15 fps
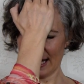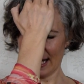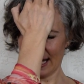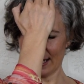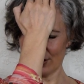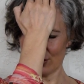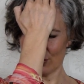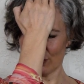
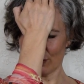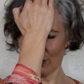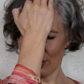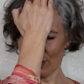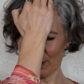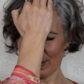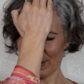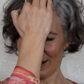and
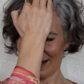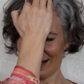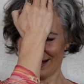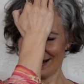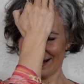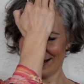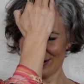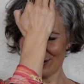drop
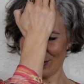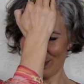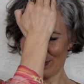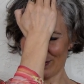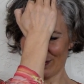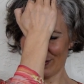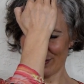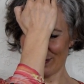the top
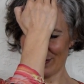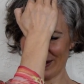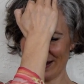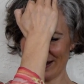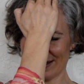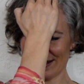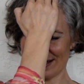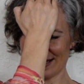of your
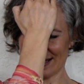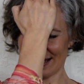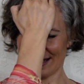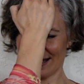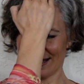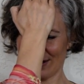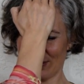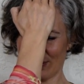fingers
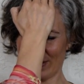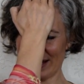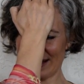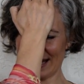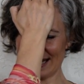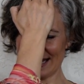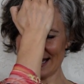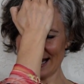where
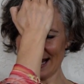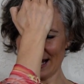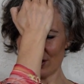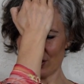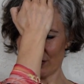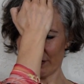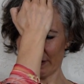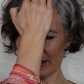they
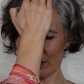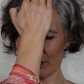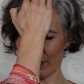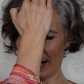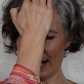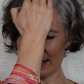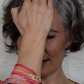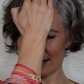naturally
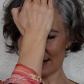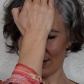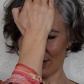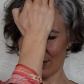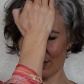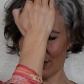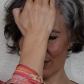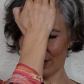rest
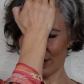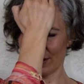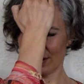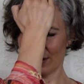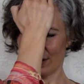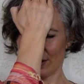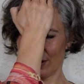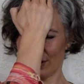on
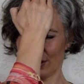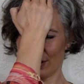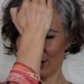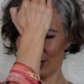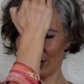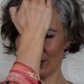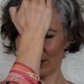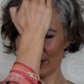
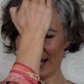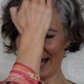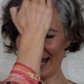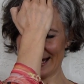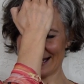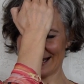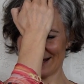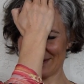your
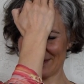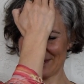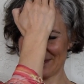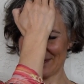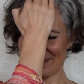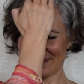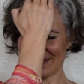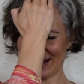head.
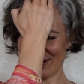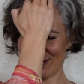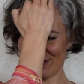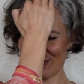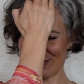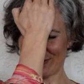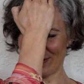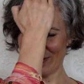And
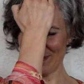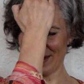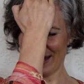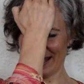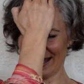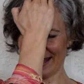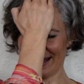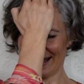from
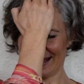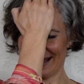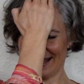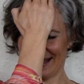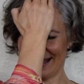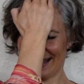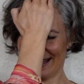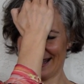there,
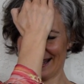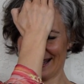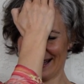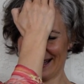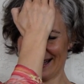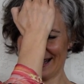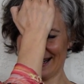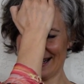
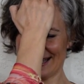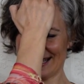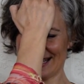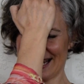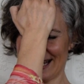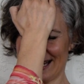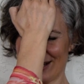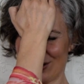let's
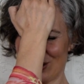take